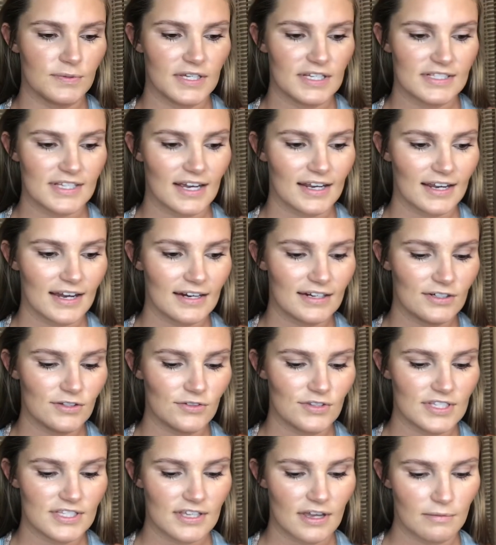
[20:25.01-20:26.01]
because I kind of
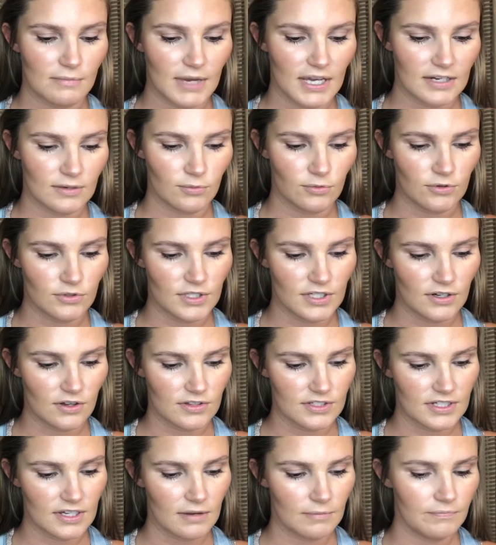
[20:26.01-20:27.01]
do the same makeup routine all
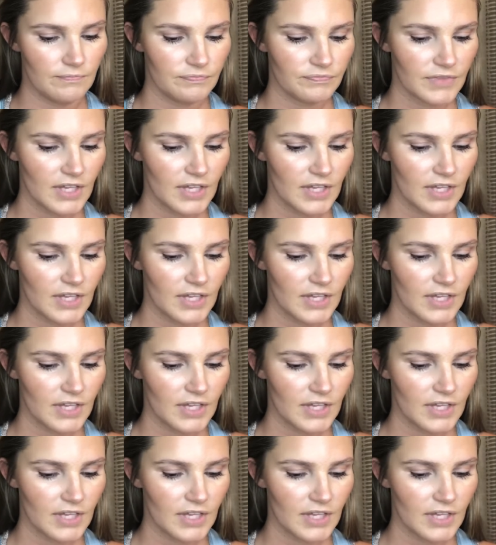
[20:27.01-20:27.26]
the time.